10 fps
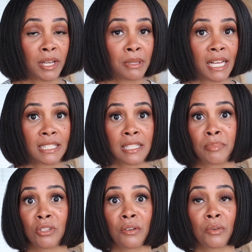a black slip
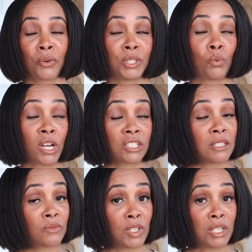skirt or you watch
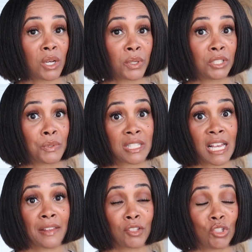this video and you
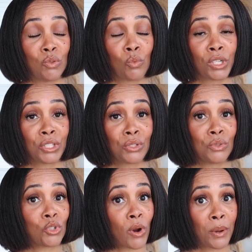decide that you want to
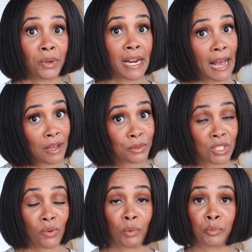try one out.
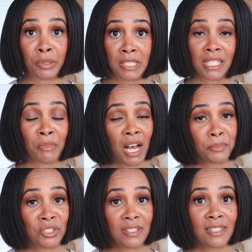So I will put some
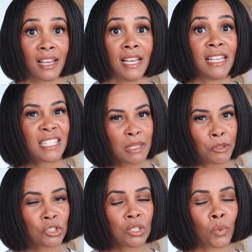options
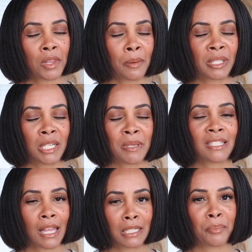similar to the one that I'm going to be
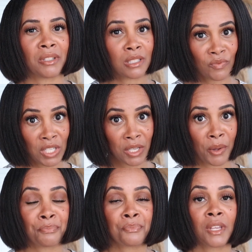styling up in this video.
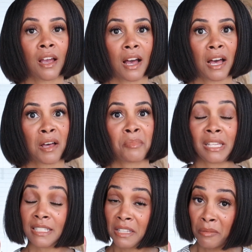Um, but
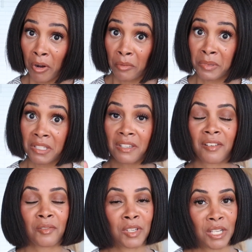that's not the purpose
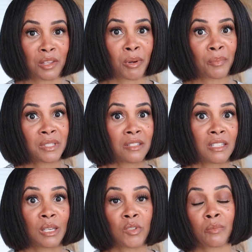of the video. The purpose is
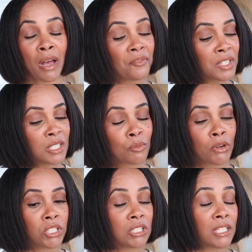to give you some outfit
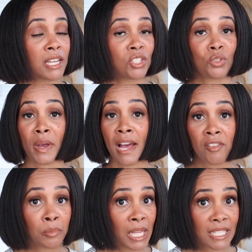inspiration in case you have
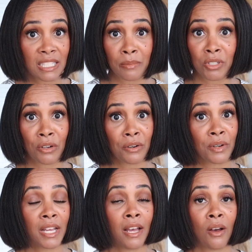a black slip
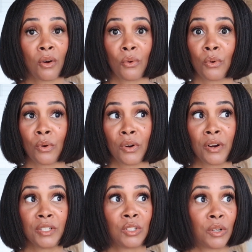skirt
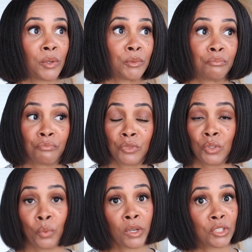or, you know,
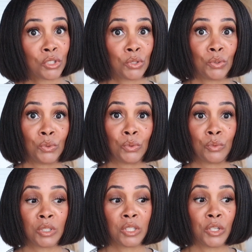you want
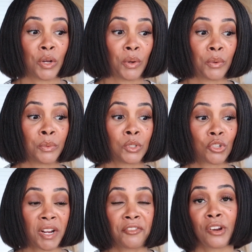to, you know,
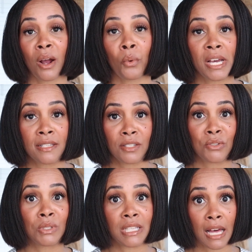try to figure out ways
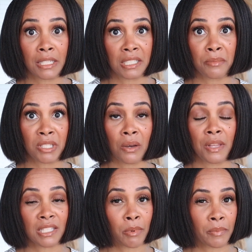to style it up. So
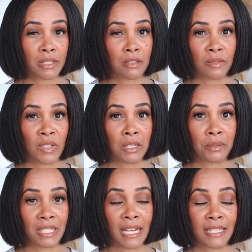that's the purpose of this video
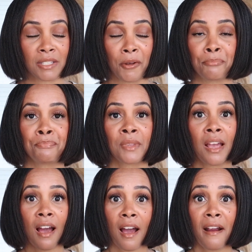today. So,
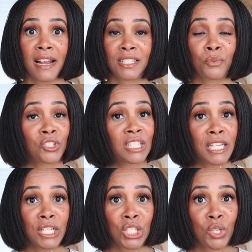all right, so we'll just
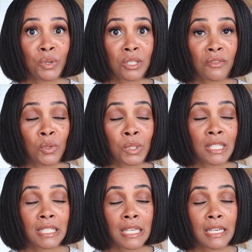get into it. So if you want
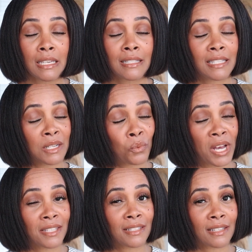to see 10
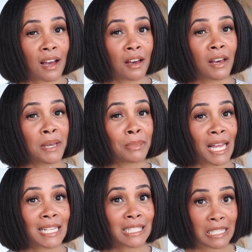ways to style a
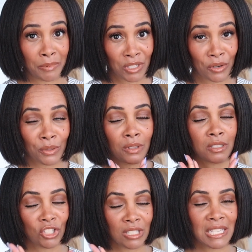black slip skirt,
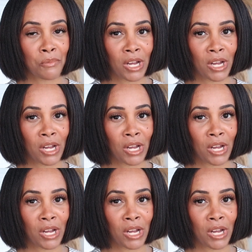then just keep